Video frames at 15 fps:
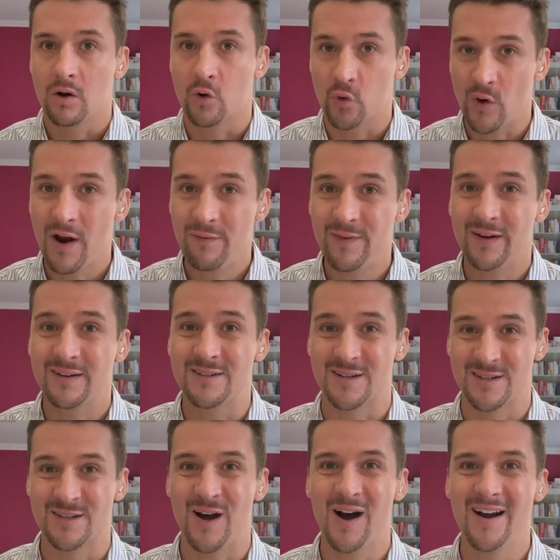graphic
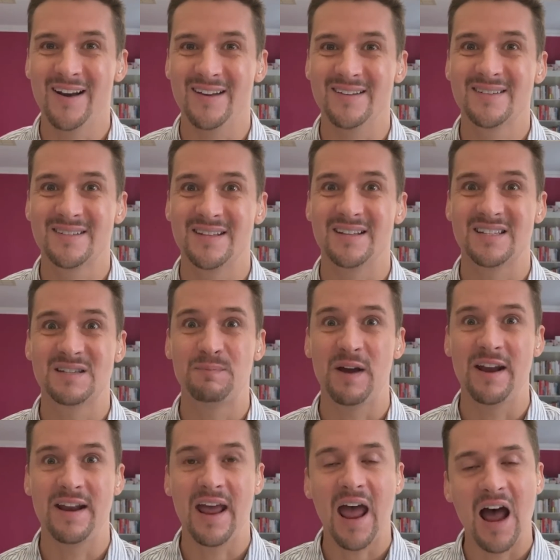designers that
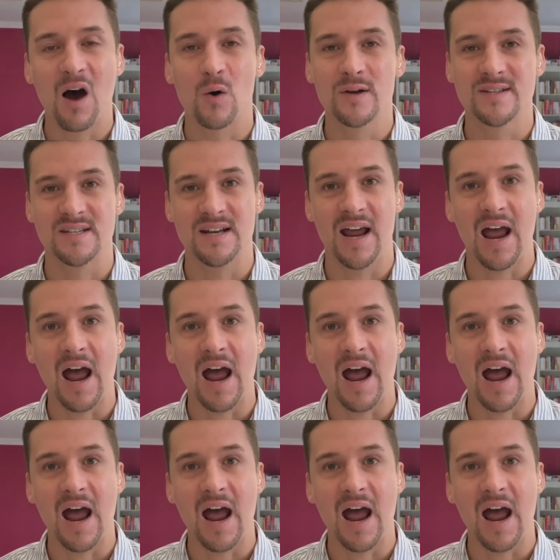spend hours and